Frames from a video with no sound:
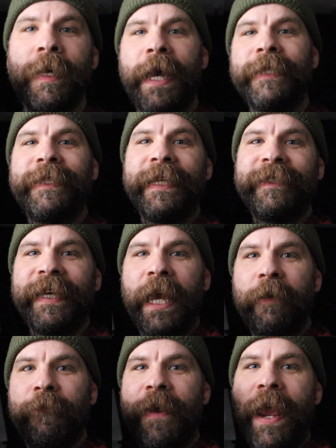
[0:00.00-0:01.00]
Guys, thanks
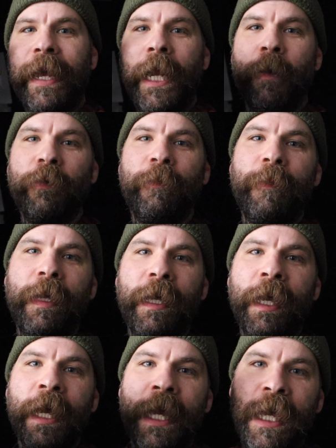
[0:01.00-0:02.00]
again for hanging out with
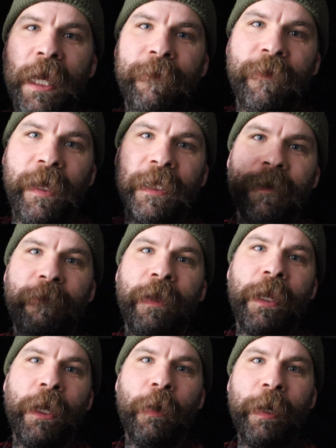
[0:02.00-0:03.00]
me. If you liked the
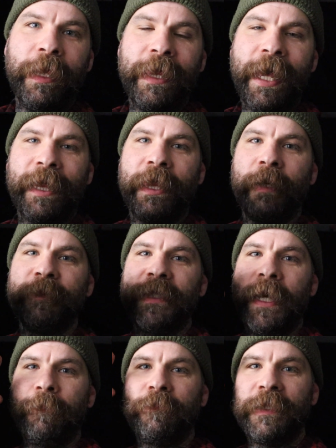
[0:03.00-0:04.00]
video, hit that thumbs
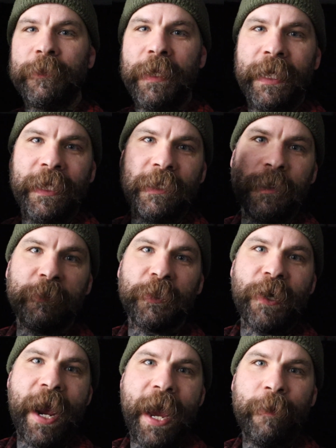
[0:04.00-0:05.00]
up, hit the
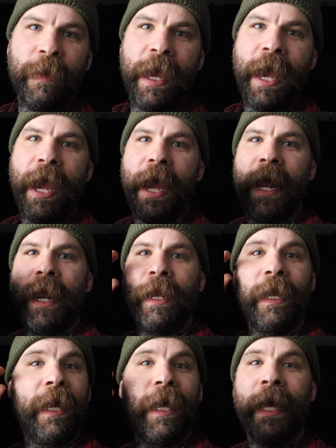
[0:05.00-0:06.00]
subscribe,
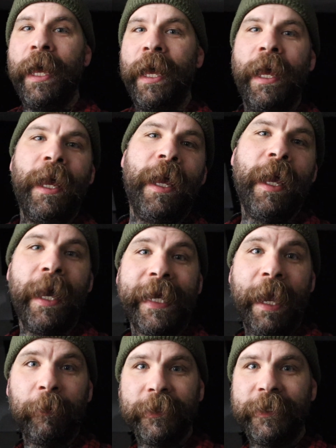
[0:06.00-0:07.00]
and I
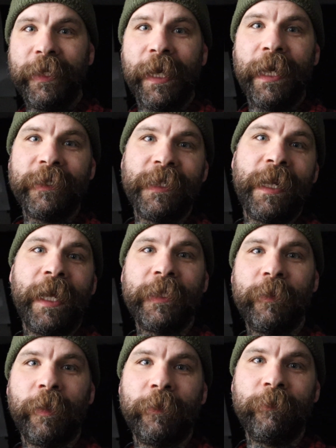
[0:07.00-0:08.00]
can't wait to see you guys in the
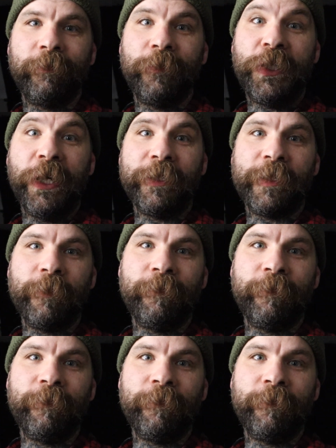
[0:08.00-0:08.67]
next one. Cheers.